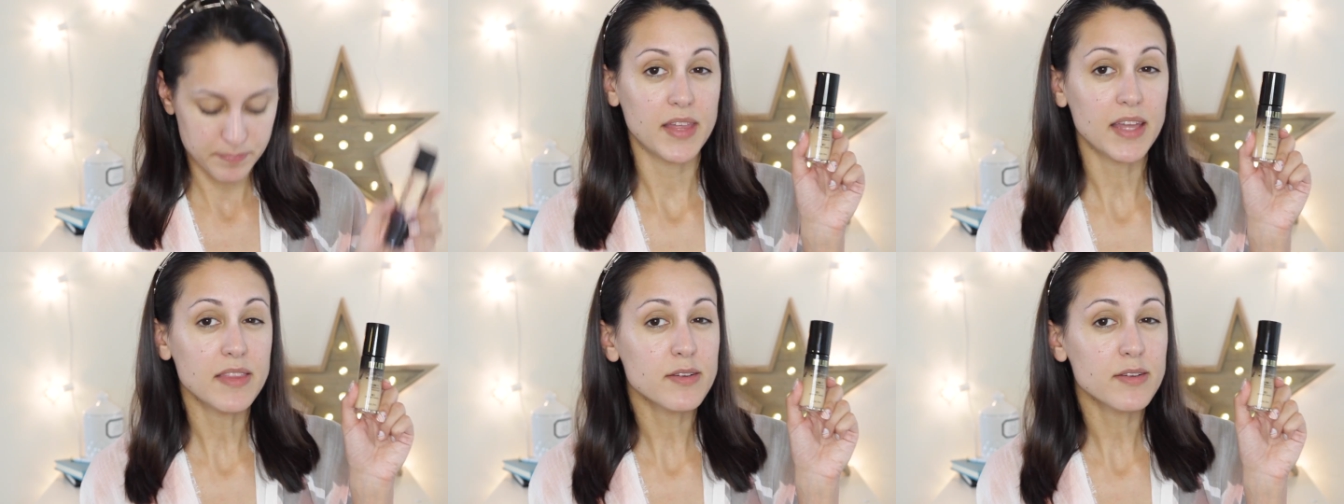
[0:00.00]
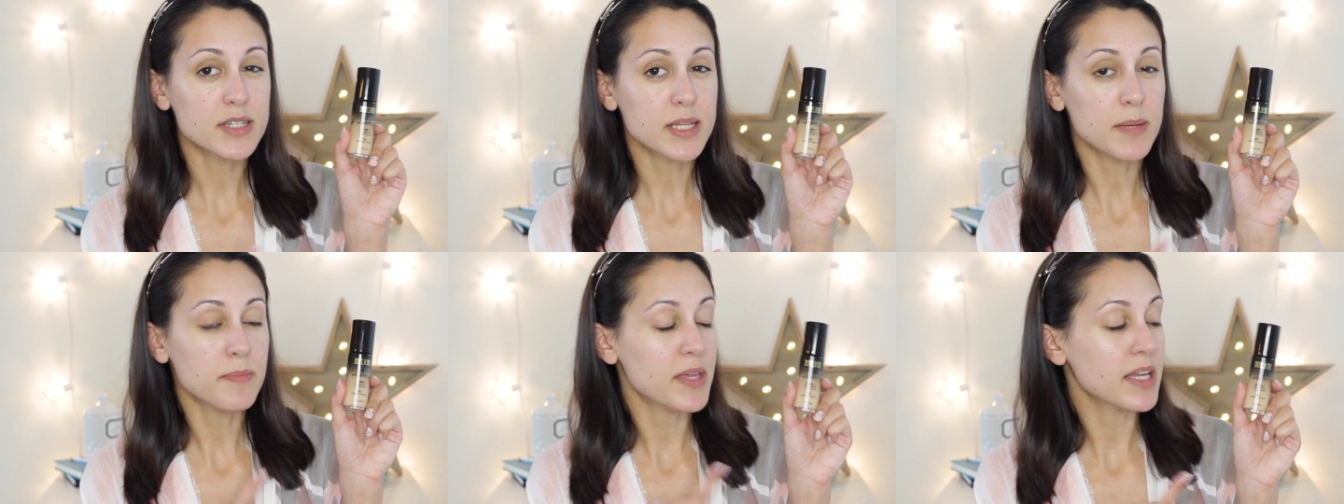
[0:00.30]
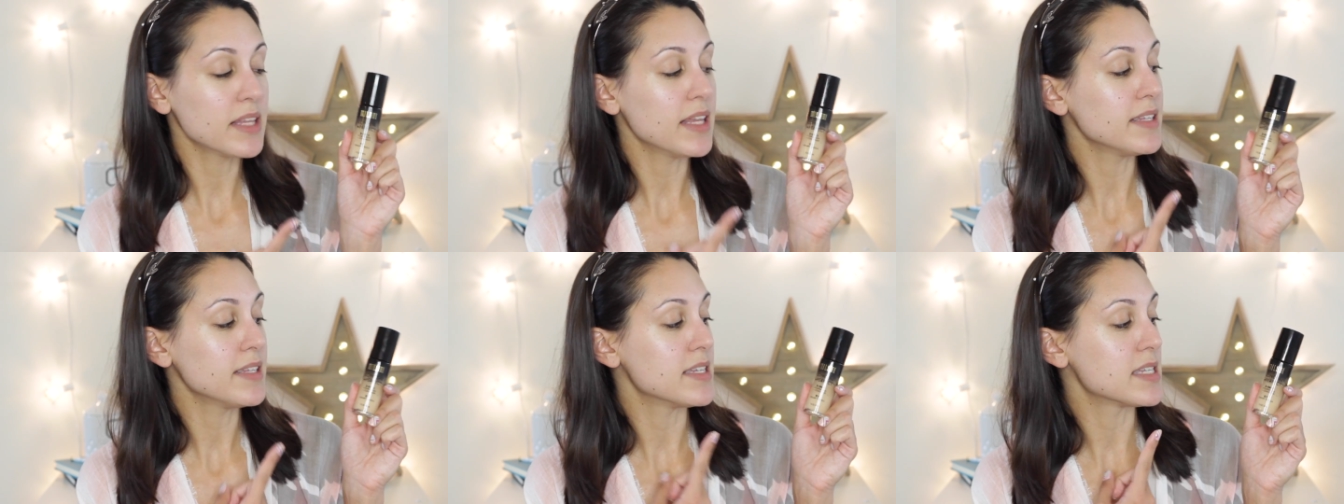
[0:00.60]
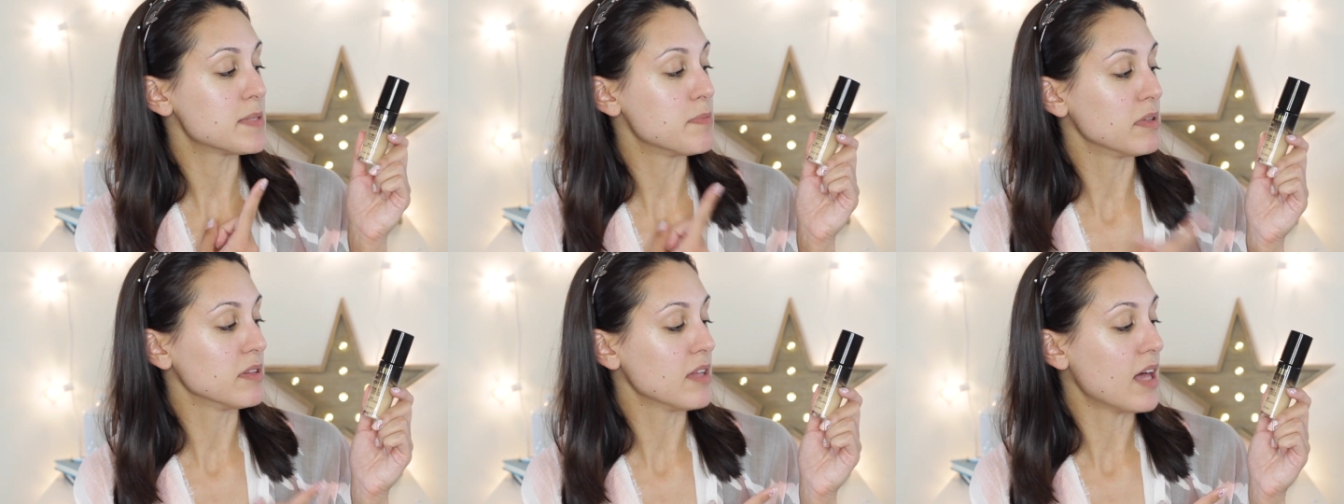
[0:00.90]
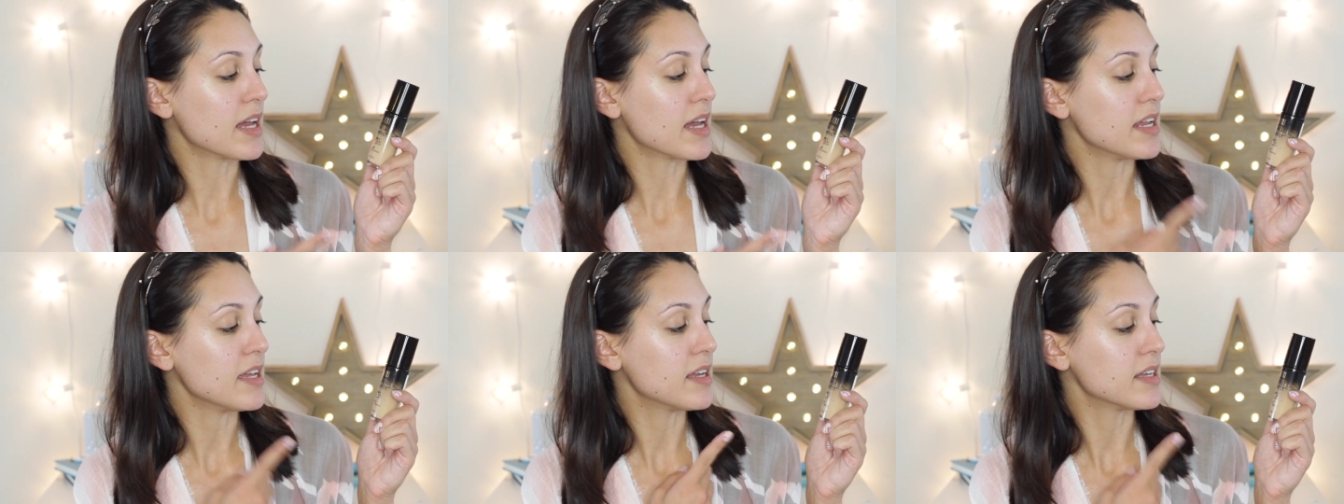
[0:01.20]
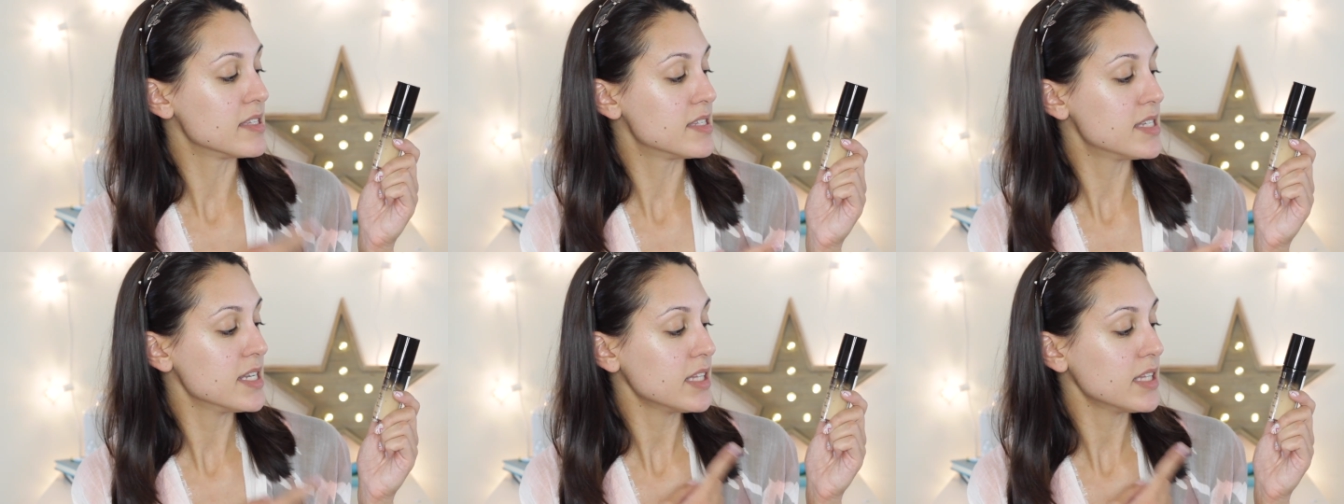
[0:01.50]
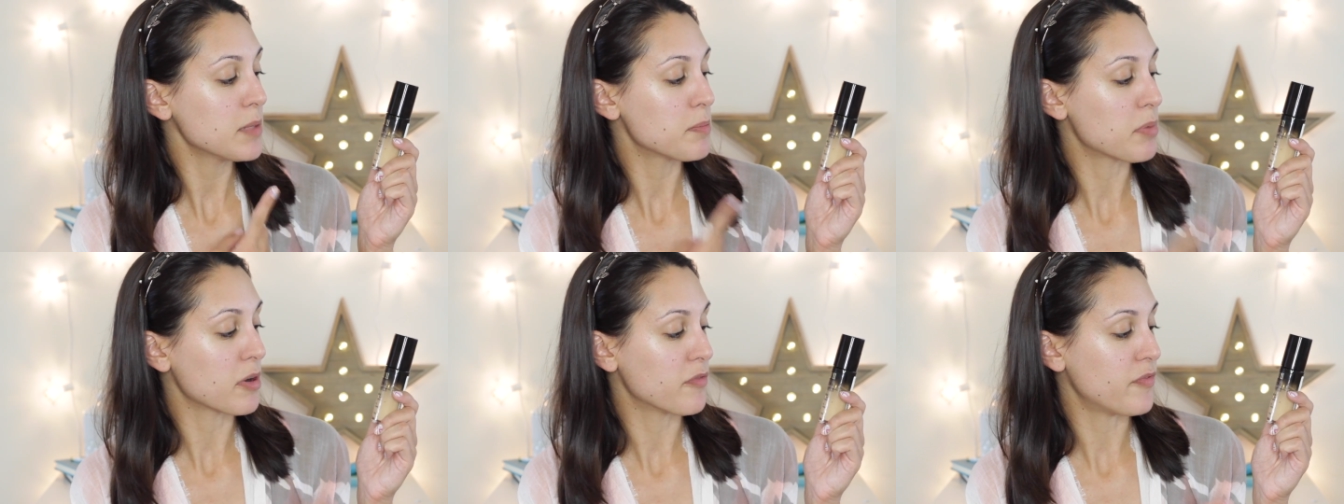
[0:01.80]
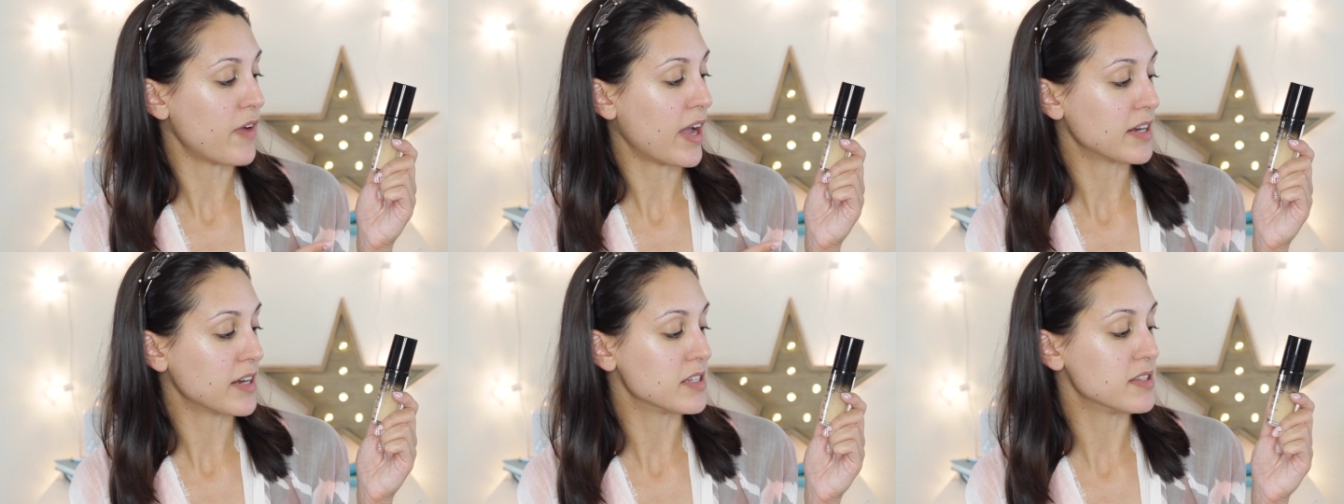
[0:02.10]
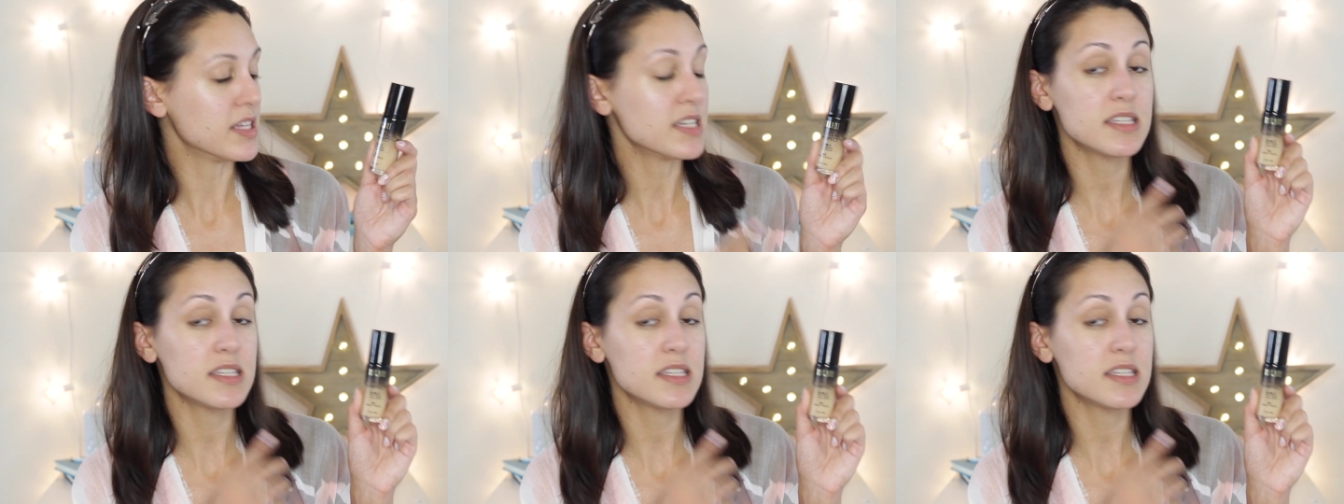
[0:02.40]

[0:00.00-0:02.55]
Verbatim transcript: Then there's something like this Milani Conceal and Perfect.